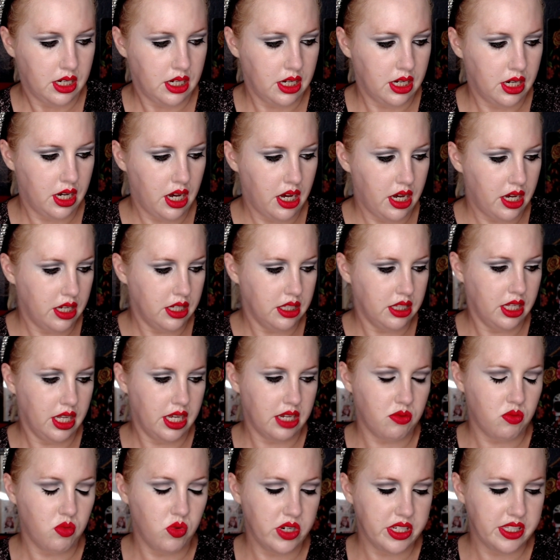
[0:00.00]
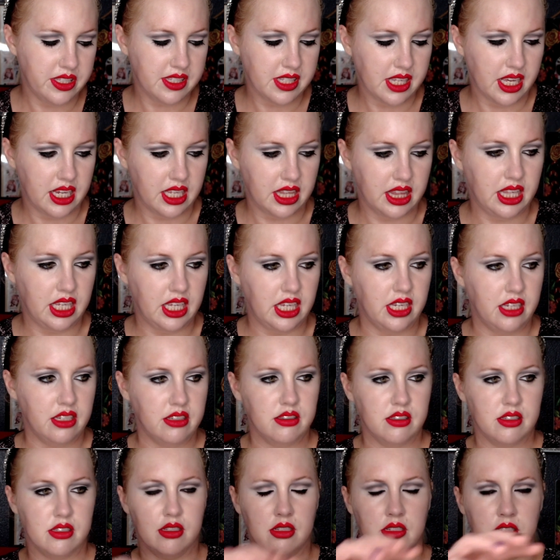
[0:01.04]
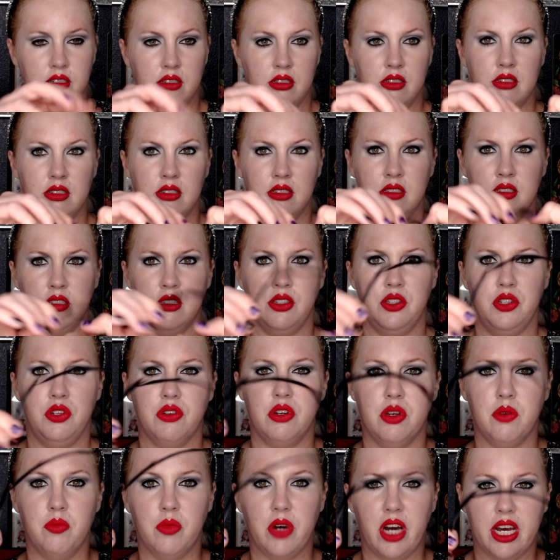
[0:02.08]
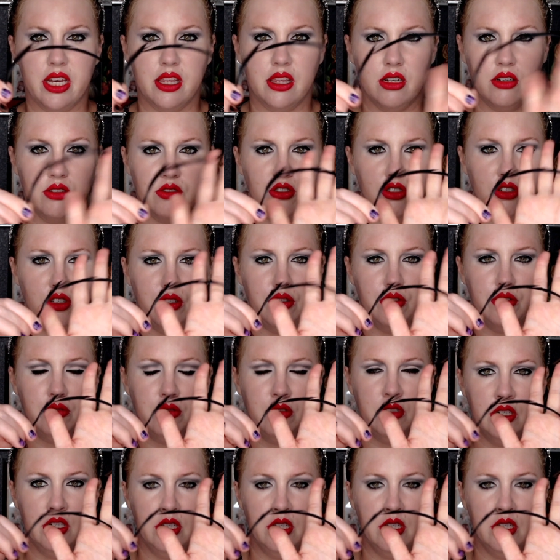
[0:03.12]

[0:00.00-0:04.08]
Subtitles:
Like ones like these, you can buy there too,